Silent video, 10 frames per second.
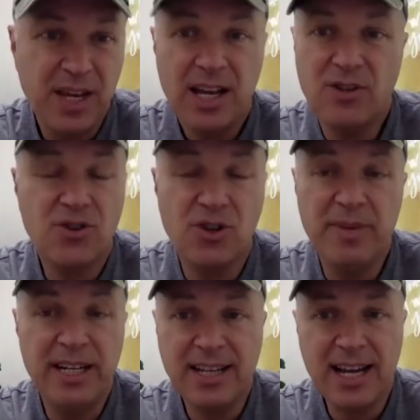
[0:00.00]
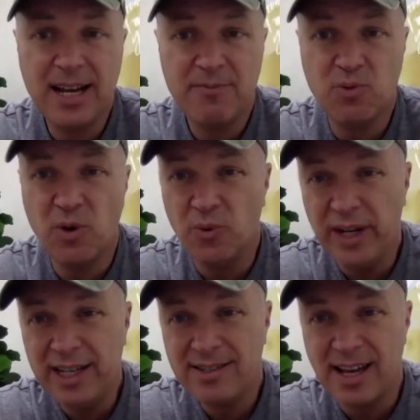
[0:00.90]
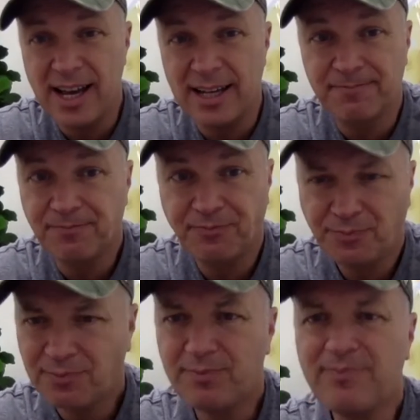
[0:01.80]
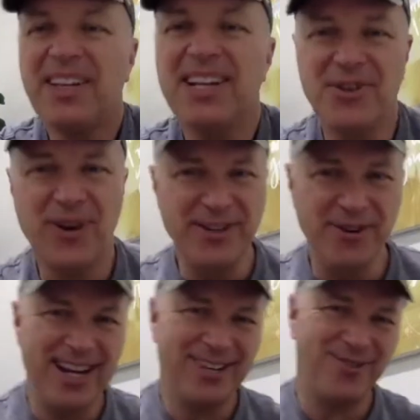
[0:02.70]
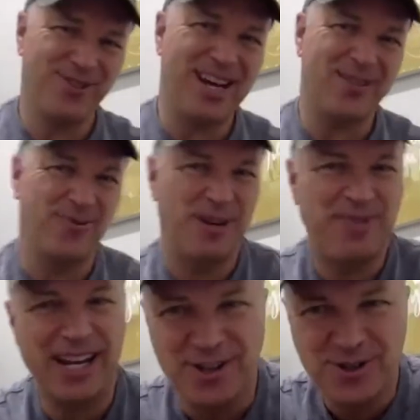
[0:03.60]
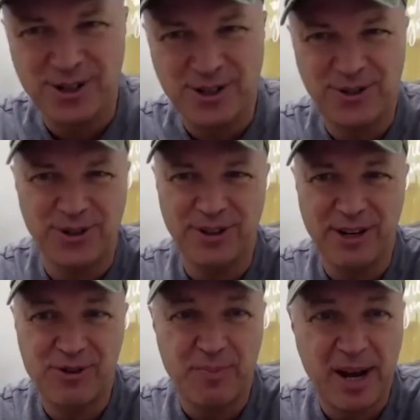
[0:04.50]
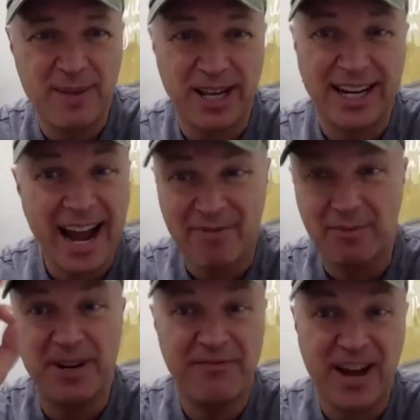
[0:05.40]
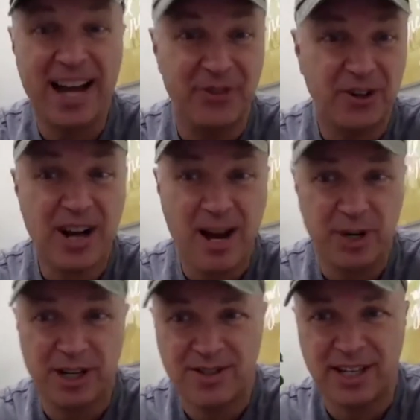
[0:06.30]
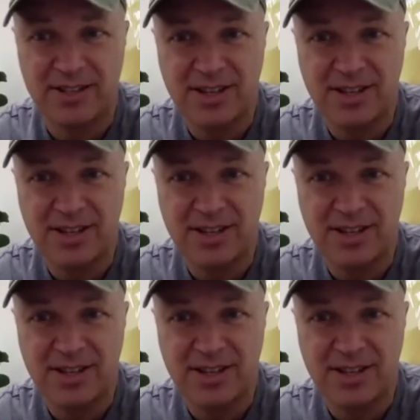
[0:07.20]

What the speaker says: And so many times what we say, so I do an exercise when I'm taking churches through Leadership Pipeline. I have them define their competencies.